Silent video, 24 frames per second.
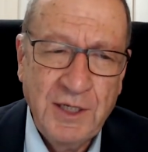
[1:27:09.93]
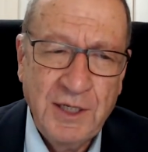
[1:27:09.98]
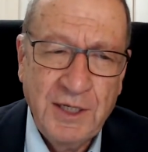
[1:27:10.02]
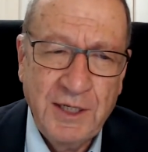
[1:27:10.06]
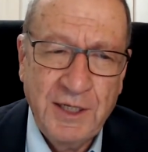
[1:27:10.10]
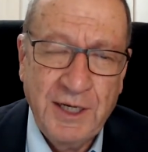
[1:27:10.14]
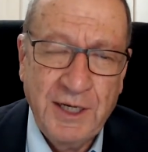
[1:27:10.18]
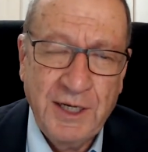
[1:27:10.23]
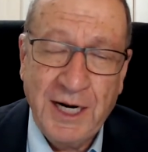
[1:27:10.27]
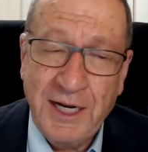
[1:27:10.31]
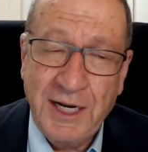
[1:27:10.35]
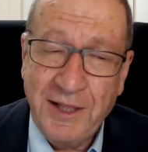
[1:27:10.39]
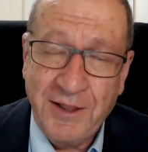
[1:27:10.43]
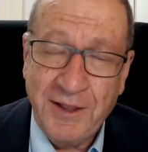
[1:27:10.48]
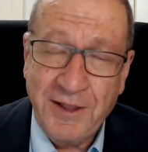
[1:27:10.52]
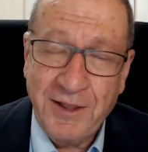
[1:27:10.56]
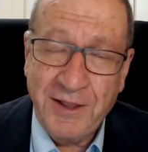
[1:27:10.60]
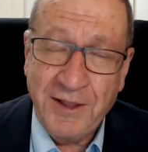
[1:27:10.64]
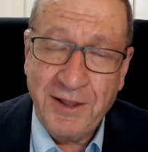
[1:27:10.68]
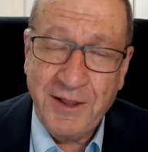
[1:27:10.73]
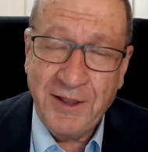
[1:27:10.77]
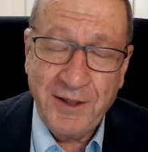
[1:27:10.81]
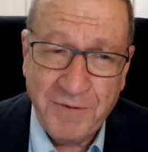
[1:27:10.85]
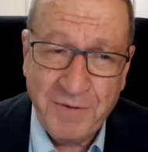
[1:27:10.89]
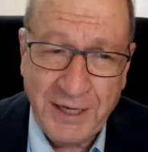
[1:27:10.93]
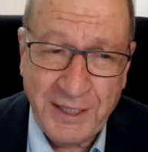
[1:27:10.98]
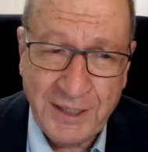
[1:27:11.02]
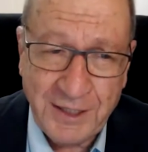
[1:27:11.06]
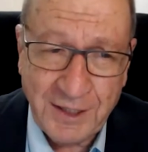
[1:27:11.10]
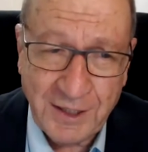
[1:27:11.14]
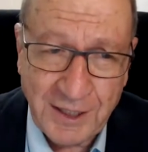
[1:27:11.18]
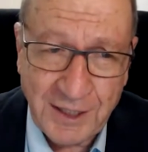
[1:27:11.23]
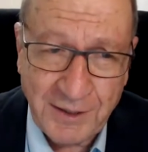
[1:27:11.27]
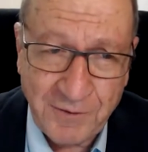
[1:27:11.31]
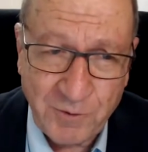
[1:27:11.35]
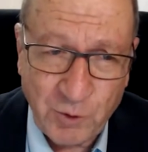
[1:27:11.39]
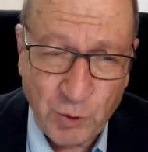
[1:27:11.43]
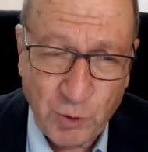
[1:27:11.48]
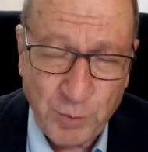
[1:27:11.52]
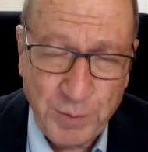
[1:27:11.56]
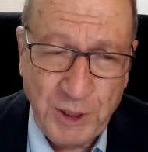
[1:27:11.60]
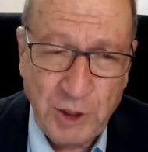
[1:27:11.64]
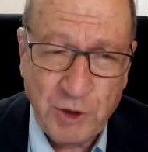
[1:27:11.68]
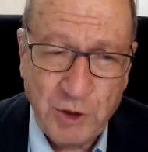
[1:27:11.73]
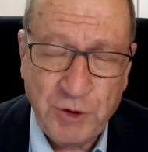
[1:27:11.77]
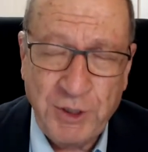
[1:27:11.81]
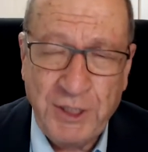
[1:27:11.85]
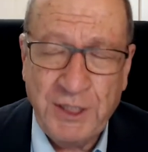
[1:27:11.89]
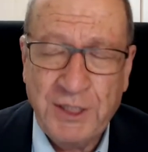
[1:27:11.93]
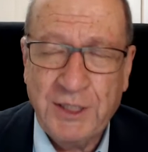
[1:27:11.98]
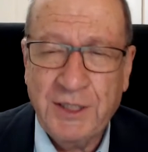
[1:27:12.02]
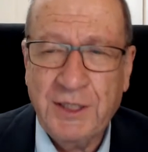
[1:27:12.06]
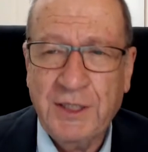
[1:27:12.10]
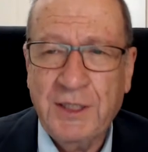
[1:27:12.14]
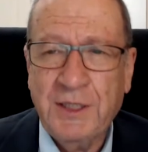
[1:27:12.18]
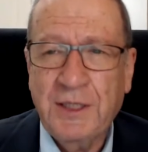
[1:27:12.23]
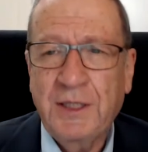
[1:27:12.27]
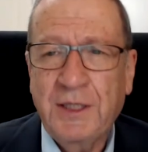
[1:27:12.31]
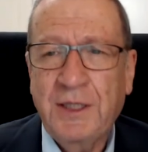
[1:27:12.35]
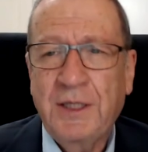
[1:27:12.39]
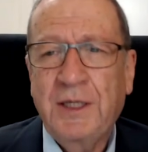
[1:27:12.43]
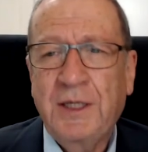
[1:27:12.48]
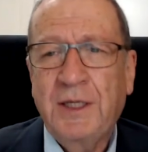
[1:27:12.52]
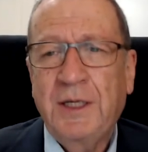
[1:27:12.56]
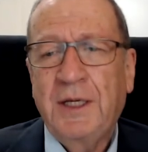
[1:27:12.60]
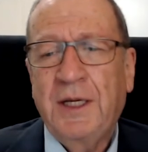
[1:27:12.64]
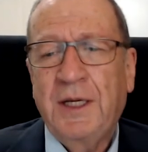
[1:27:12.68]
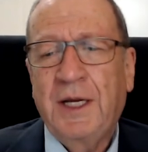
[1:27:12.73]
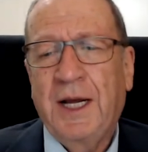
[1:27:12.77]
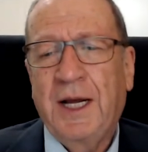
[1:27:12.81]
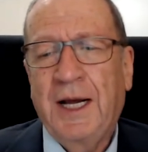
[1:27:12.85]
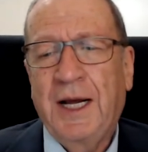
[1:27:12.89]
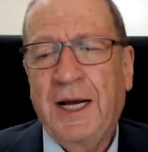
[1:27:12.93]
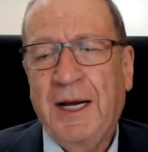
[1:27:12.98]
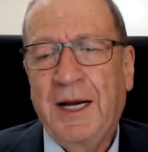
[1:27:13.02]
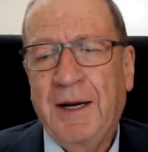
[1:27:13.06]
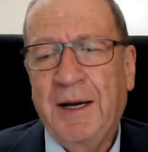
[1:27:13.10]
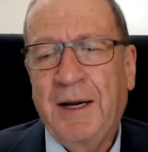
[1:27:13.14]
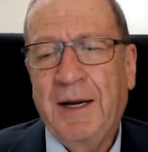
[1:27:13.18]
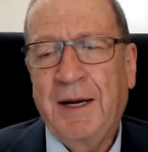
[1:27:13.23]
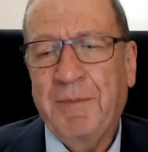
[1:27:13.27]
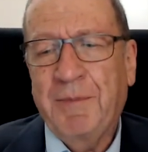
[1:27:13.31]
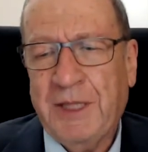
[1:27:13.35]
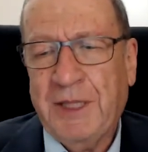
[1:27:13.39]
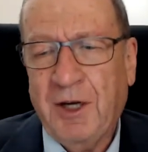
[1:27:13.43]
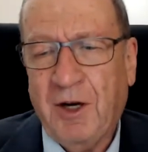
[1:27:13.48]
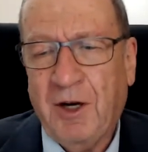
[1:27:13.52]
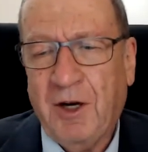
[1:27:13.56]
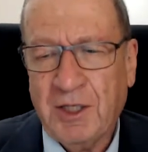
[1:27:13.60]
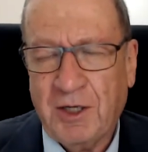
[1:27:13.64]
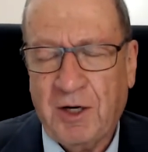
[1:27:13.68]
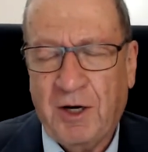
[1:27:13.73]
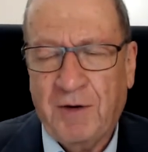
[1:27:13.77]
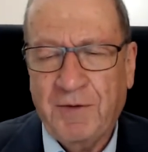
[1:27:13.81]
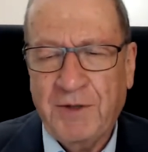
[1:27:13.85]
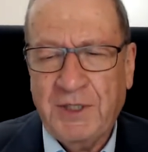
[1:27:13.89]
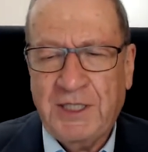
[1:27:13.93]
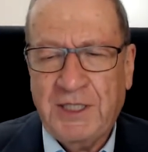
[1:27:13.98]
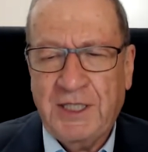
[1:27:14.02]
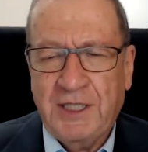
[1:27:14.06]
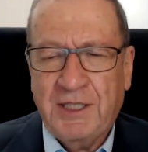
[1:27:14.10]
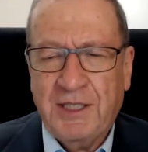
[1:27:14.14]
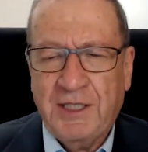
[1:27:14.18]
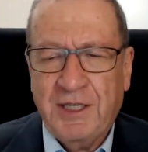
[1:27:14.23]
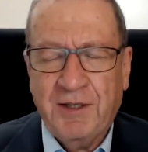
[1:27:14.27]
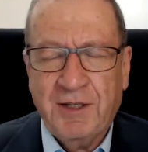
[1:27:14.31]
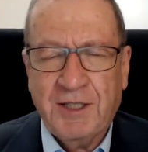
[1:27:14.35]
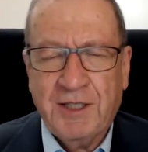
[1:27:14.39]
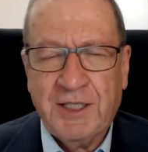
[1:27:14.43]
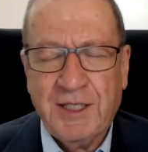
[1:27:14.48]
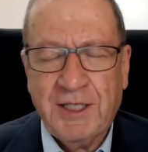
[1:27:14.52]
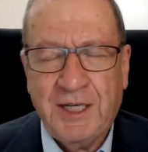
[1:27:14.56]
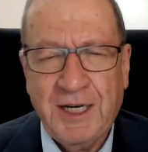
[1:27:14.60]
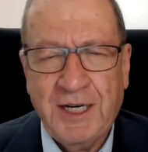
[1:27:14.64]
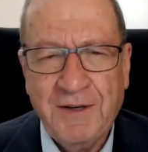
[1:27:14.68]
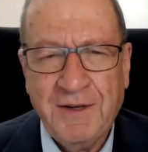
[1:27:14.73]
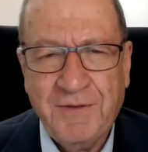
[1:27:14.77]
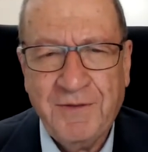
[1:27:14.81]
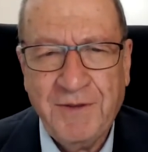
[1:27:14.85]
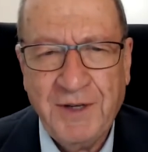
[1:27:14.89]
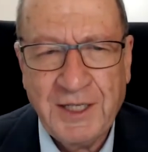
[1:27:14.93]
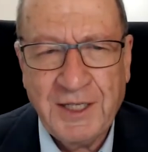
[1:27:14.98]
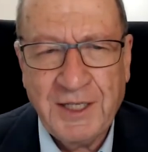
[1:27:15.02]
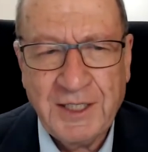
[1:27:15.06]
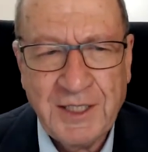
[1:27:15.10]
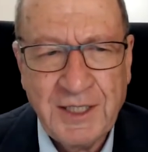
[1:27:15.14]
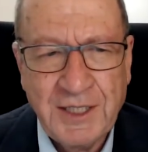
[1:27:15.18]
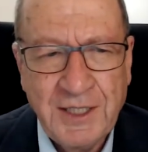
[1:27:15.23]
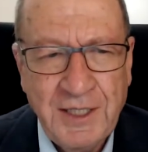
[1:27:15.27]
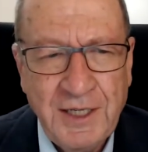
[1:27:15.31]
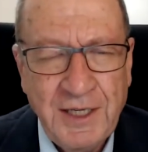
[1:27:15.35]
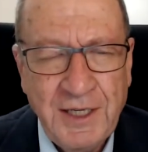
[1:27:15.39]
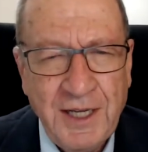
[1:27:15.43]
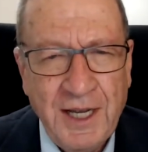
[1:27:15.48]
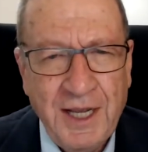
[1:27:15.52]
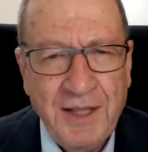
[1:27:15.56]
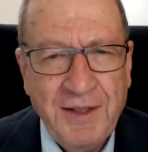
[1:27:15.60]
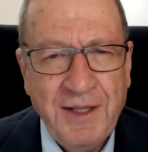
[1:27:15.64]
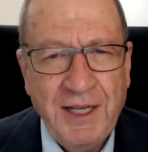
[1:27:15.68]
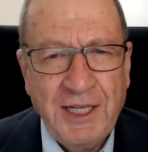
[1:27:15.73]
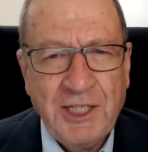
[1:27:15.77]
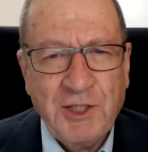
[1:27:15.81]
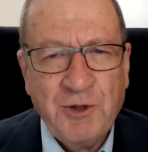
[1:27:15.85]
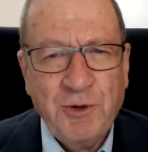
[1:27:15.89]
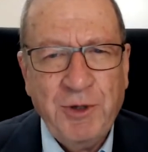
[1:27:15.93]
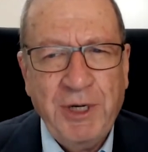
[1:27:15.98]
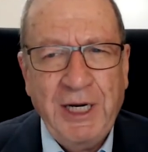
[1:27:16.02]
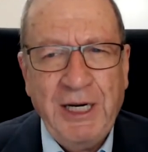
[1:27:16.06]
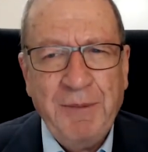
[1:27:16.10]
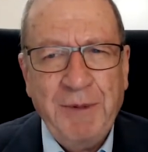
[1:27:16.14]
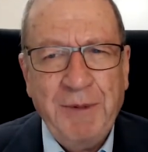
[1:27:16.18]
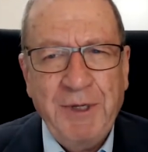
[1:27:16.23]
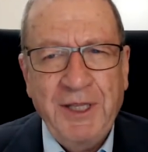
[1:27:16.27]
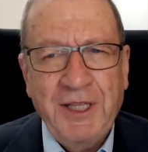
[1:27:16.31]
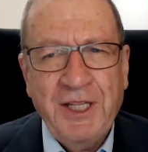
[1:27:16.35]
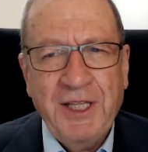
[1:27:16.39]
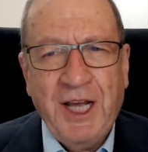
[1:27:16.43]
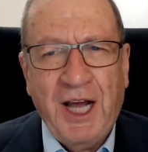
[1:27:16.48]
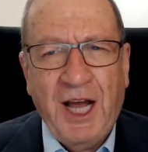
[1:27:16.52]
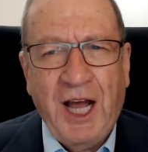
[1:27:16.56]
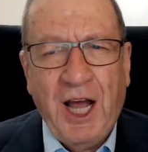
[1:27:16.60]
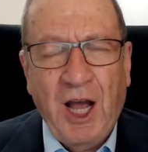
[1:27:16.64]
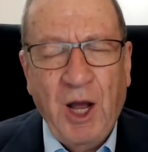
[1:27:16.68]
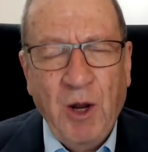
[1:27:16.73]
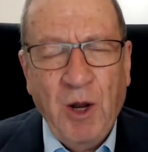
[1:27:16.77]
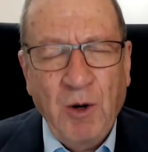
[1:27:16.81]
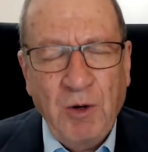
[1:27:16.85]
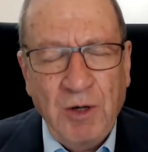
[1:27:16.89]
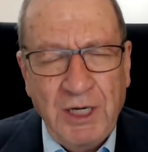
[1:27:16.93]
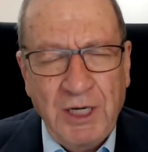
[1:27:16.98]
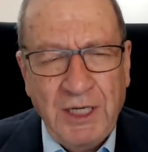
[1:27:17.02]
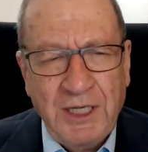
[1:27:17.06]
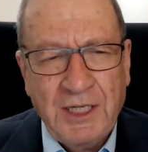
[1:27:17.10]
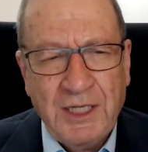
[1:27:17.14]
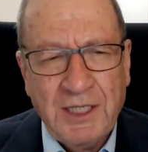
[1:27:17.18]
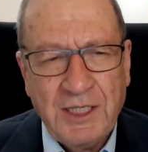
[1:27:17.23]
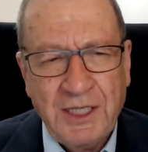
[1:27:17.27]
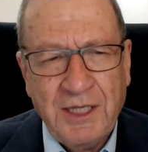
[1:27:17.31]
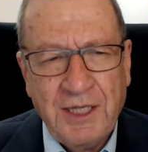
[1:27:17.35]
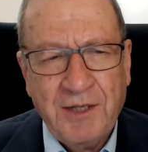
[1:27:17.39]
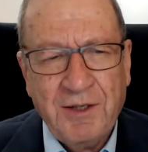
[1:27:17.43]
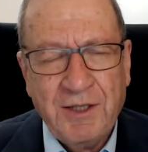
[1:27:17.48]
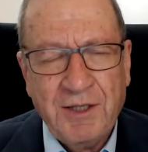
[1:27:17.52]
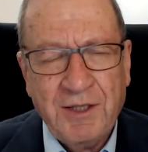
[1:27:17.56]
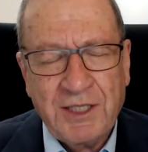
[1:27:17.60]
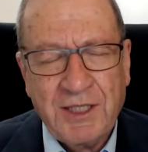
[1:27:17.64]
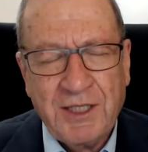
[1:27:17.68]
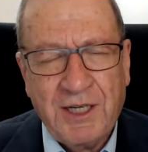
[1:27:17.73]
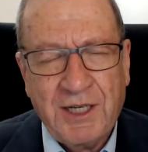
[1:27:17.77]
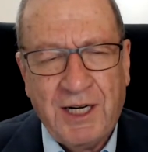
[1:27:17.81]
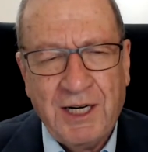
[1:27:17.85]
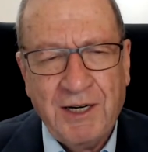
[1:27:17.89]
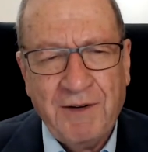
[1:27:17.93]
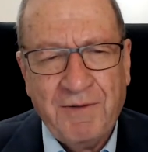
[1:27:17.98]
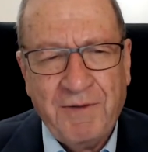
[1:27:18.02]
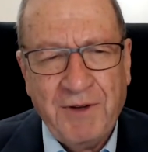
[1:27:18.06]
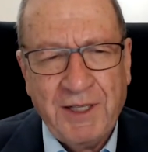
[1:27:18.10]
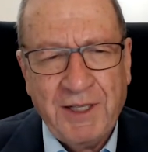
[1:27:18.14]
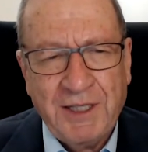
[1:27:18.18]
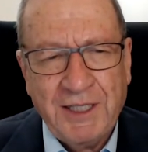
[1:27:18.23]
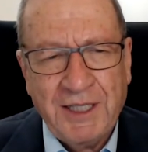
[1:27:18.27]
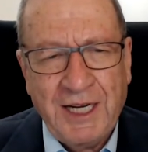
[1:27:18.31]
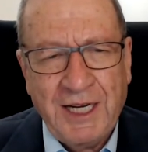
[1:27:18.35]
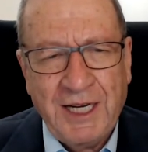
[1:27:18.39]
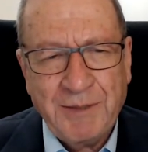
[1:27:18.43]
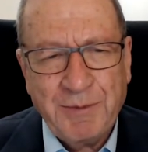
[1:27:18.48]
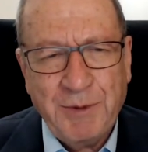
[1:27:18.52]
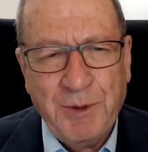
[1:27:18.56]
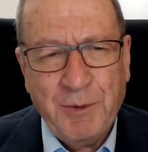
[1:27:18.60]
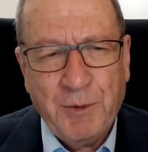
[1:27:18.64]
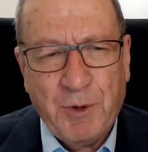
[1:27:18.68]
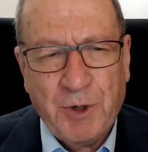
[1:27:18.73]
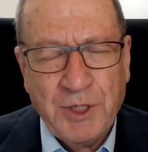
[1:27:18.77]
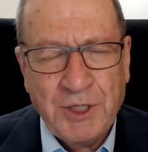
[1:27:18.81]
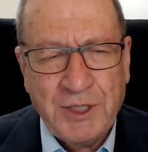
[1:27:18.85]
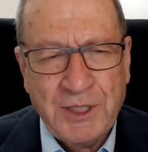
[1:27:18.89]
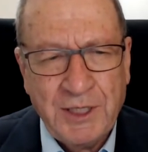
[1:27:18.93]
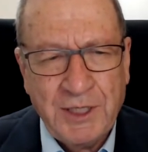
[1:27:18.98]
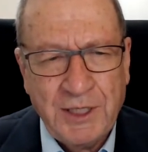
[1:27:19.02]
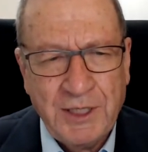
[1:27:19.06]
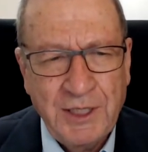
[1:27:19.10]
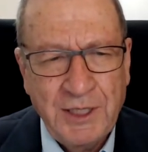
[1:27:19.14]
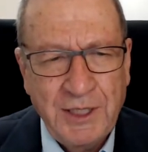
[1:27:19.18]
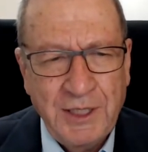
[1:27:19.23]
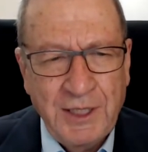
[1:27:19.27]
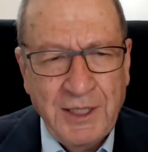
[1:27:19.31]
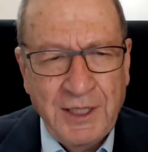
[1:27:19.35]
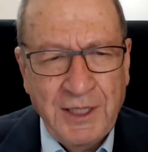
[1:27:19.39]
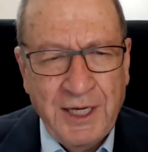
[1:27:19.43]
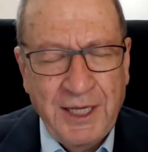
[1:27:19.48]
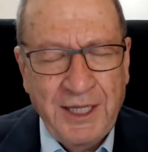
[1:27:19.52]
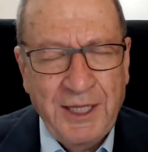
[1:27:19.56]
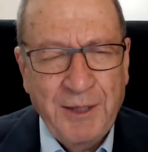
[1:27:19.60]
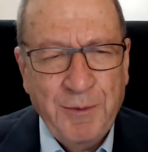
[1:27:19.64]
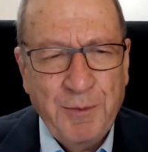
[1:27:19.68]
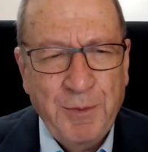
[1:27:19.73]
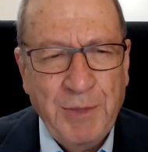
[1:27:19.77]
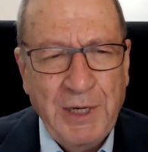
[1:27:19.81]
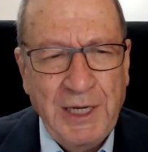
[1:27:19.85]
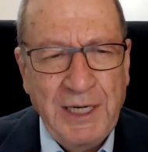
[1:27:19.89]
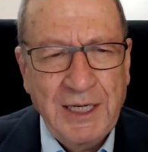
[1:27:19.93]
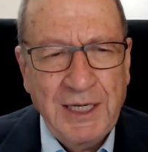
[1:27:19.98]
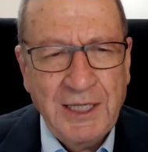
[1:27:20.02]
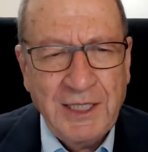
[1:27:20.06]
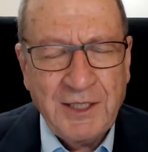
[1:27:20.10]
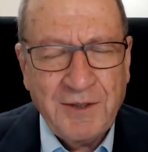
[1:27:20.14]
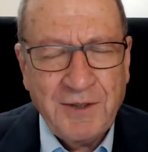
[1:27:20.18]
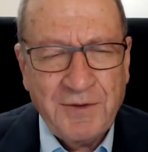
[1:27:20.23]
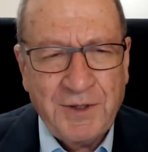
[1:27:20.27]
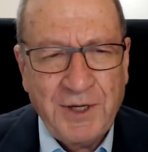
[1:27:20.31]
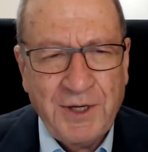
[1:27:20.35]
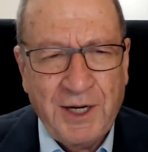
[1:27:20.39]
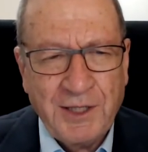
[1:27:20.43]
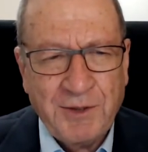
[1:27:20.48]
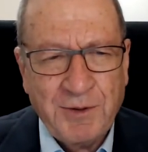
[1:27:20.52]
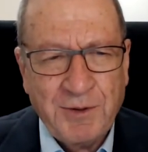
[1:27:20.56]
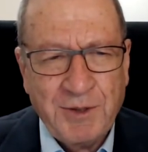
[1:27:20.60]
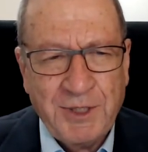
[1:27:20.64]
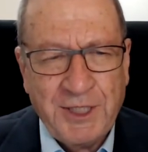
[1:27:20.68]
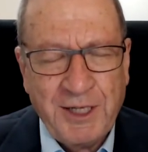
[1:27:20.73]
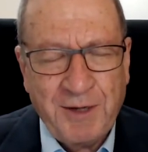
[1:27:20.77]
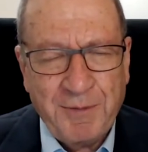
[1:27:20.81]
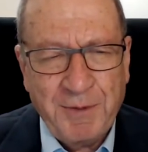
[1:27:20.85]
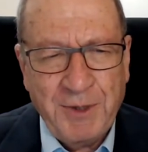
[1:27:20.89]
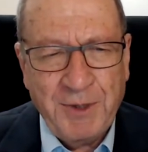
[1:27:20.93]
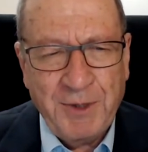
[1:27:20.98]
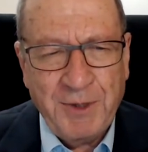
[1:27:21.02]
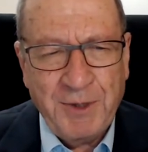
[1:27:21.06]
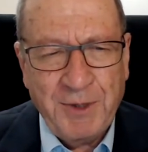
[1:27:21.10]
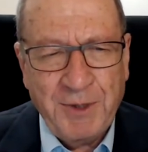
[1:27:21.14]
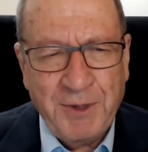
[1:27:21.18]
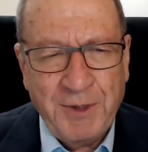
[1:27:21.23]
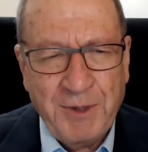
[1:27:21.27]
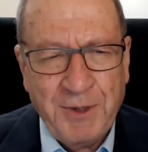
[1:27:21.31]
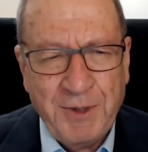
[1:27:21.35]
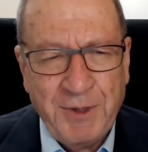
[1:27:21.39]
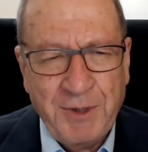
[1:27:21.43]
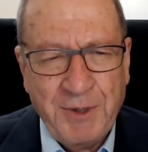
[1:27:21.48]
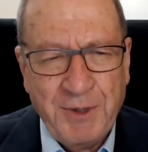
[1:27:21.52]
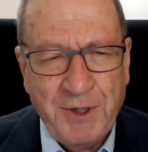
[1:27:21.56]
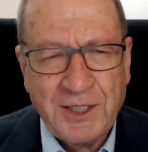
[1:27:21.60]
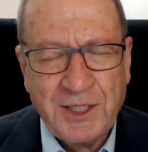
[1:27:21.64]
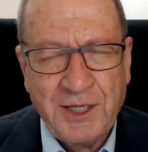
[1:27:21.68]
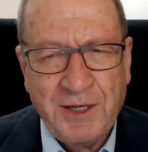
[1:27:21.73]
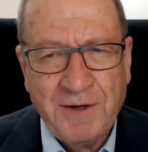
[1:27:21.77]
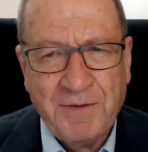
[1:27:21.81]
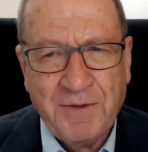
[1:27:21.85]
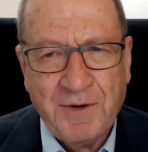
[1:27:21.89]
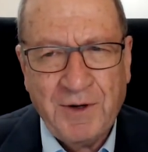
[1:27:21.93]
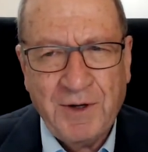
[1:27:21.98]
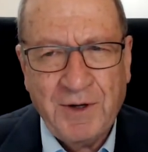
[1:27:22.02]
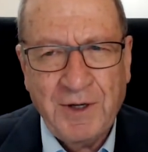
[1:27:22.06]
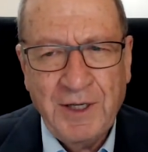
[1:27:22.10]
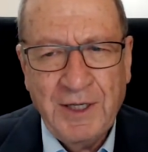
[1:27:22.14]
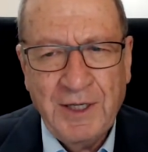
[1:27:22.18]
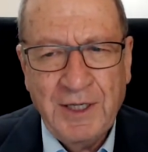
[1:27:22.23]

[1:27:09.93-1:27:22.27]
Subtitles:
None of them have been fatal, they've all been treated, but there are obviously serious side effects. And that's really been the only serious side effect that has been monitored in the millions of doses which have been rolled out so far.